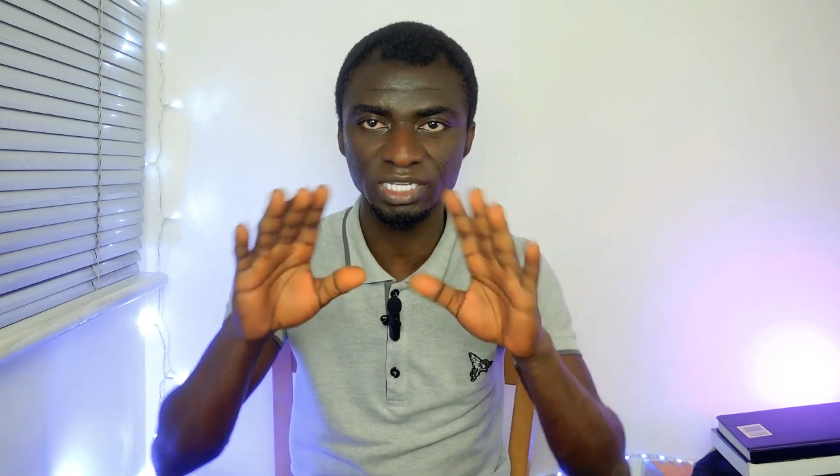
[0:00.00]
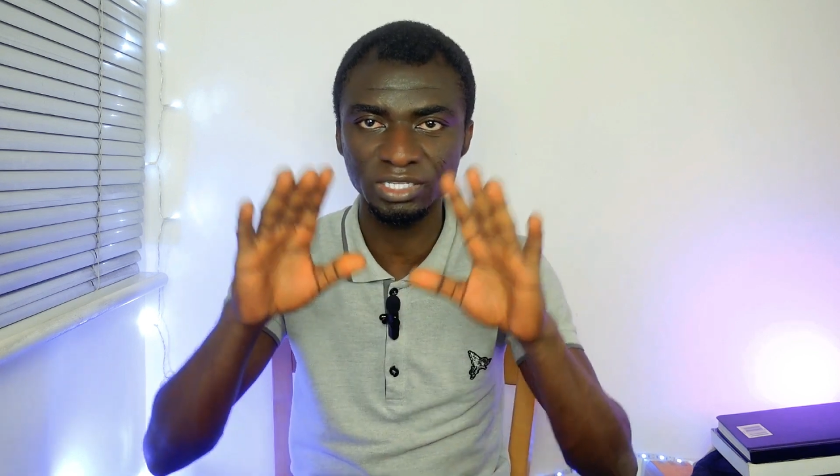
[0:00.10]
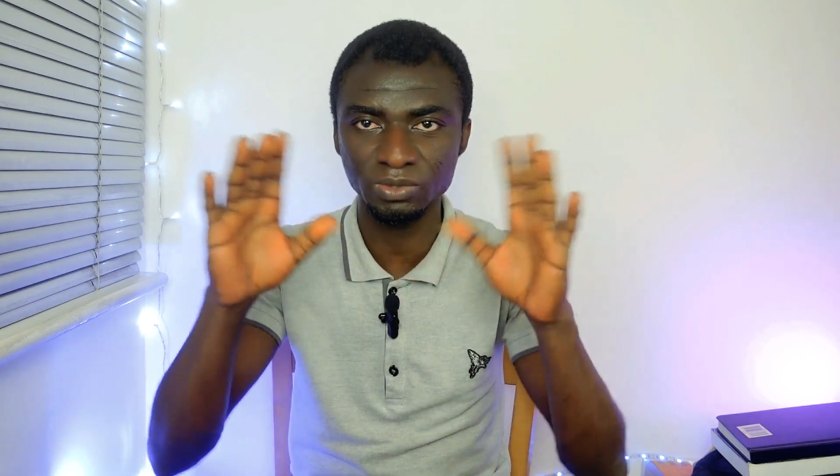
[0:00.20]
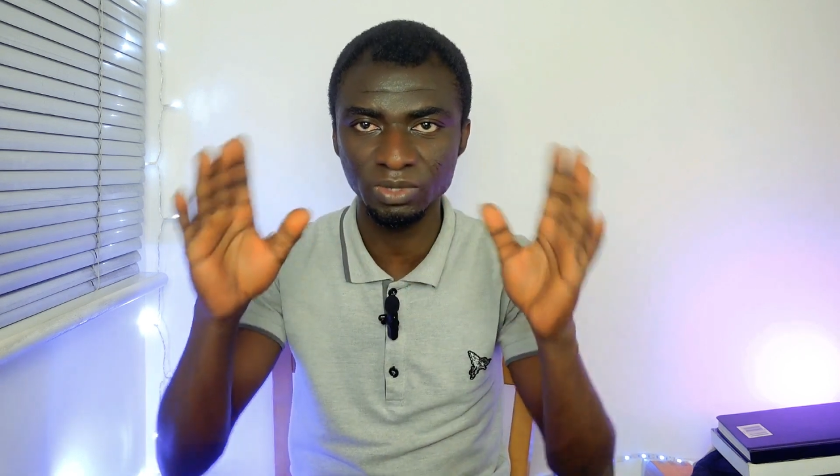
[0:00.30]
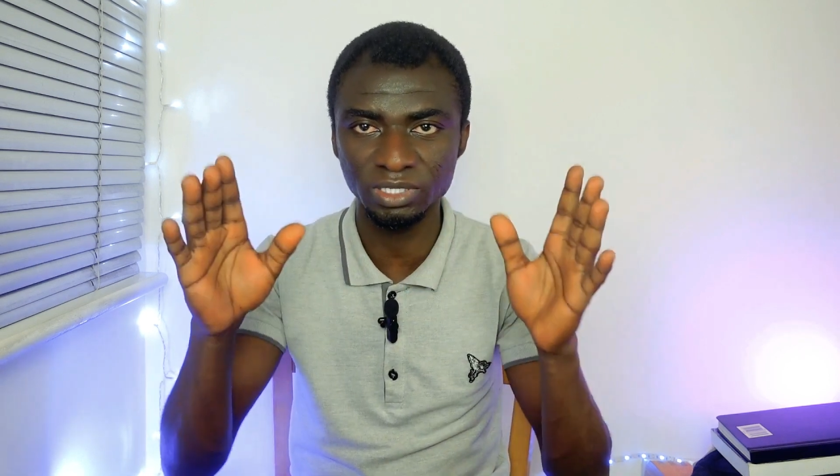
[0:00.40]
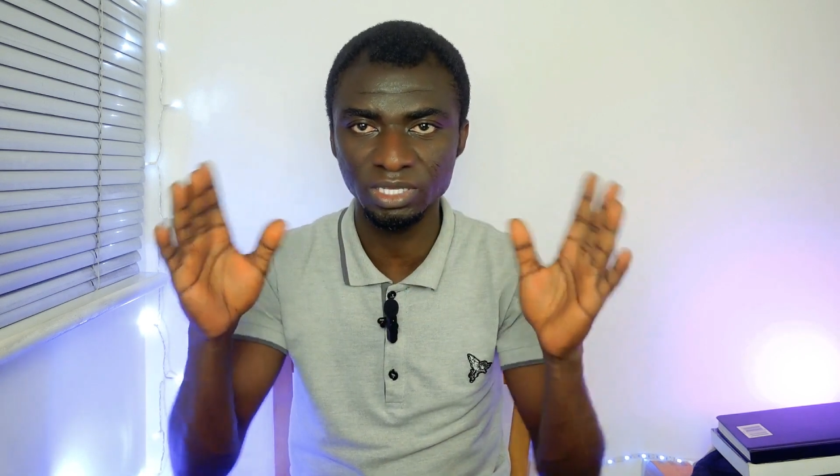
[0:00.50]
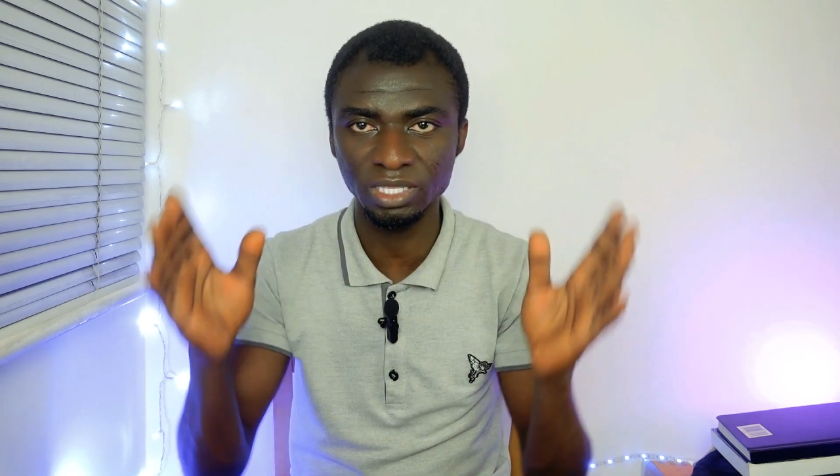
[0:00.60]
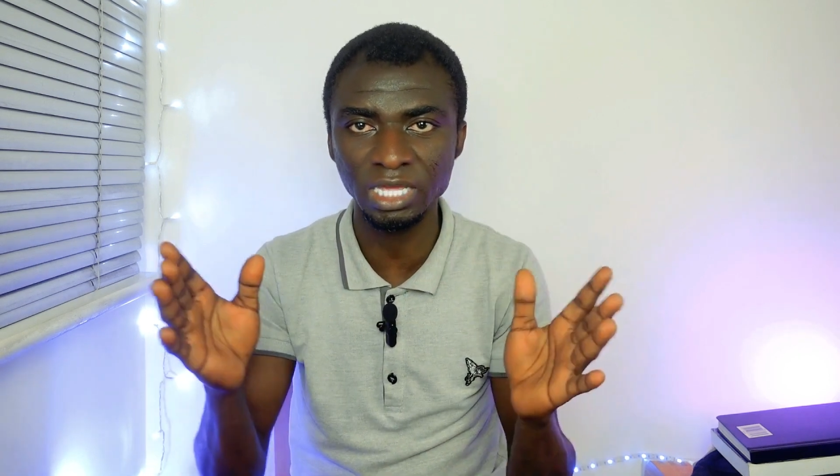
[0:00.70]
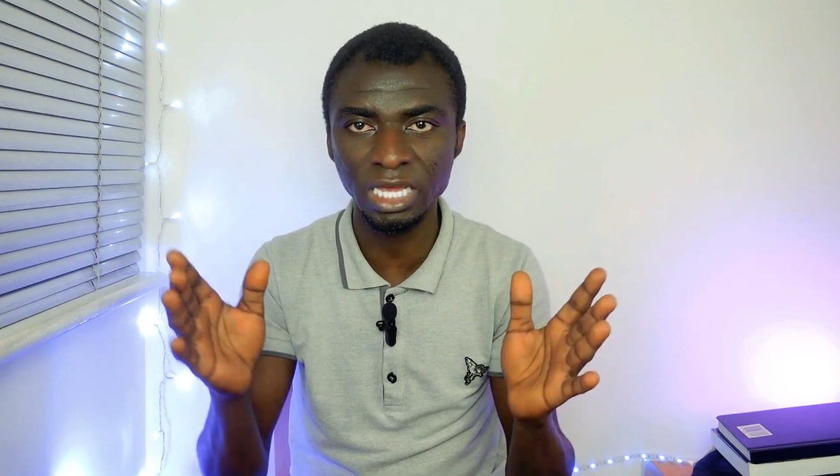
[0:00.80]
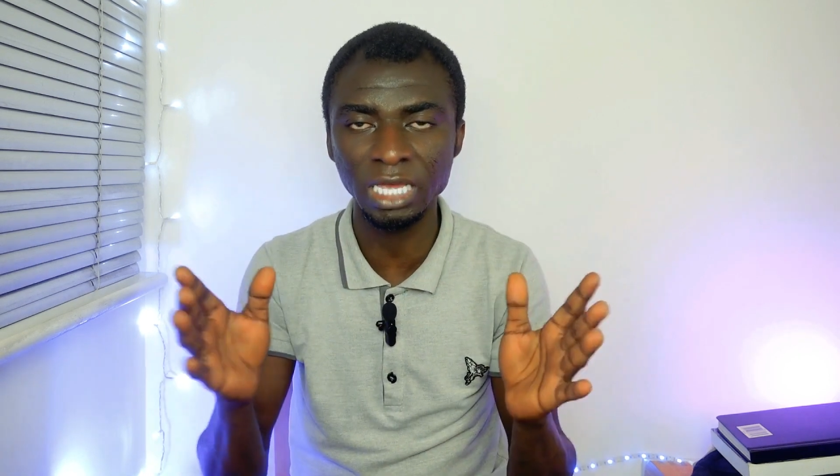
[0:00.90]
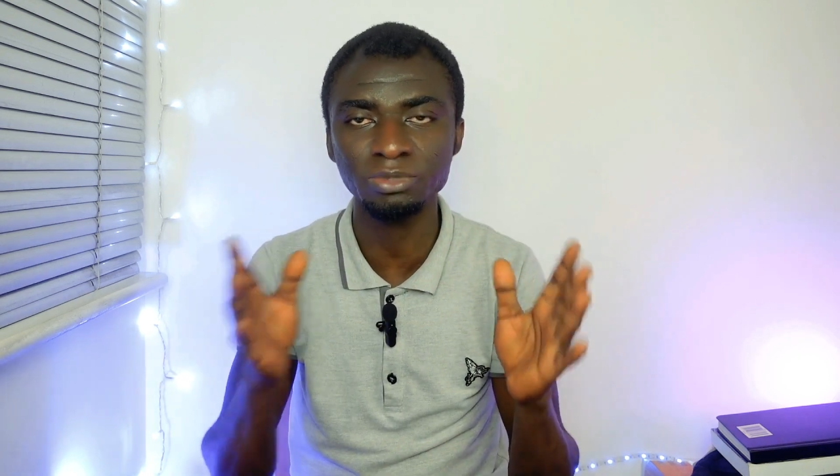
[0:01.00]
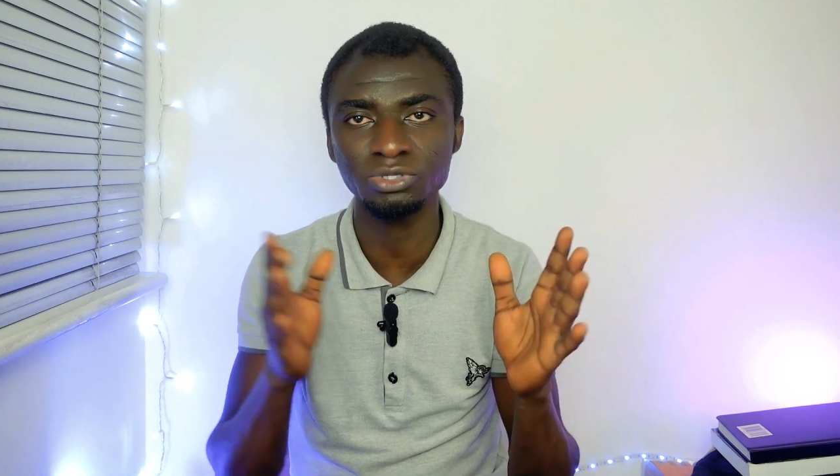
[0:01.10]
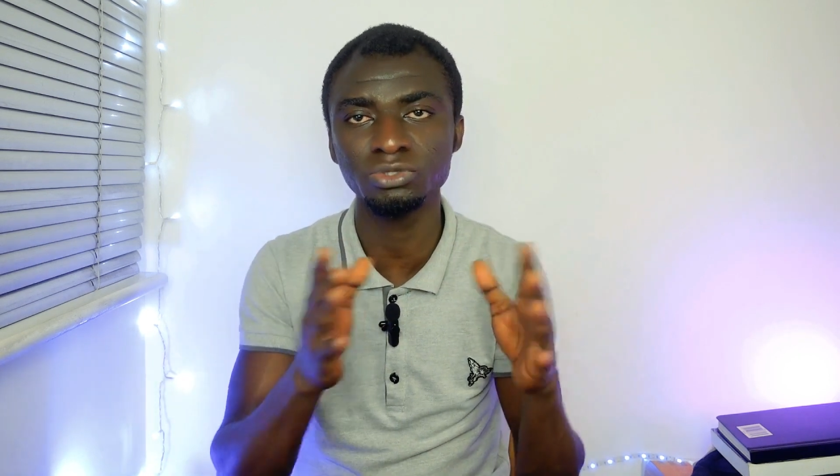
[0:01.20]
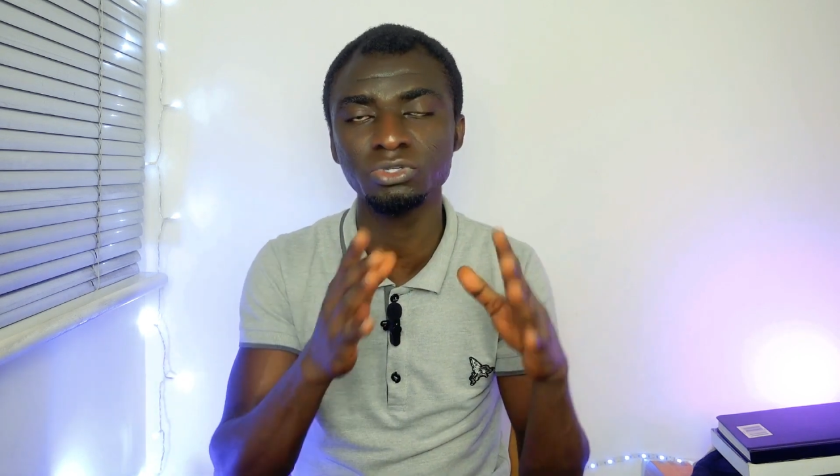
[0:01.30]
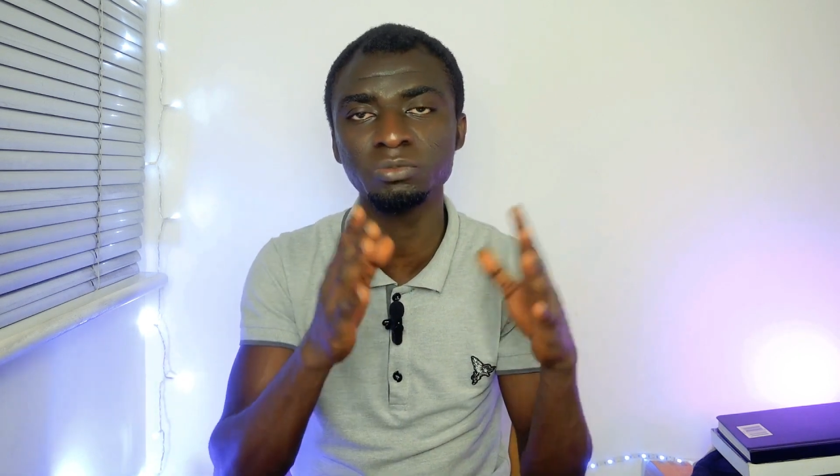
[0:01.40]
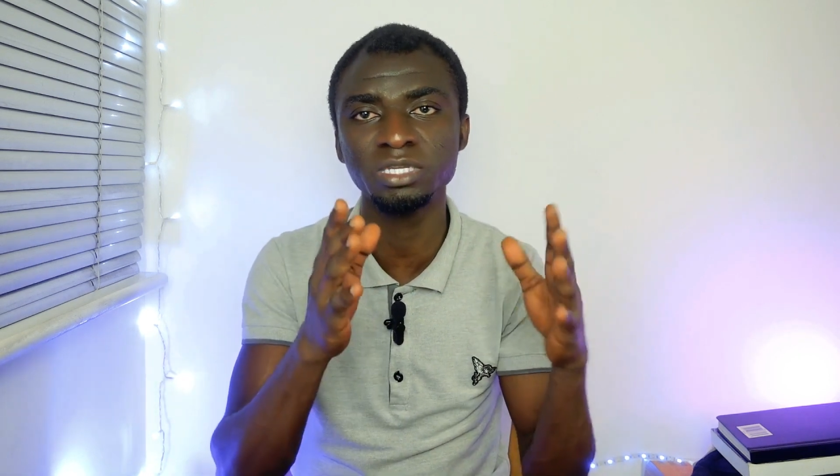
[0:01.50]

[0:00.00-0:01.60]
question type should you meet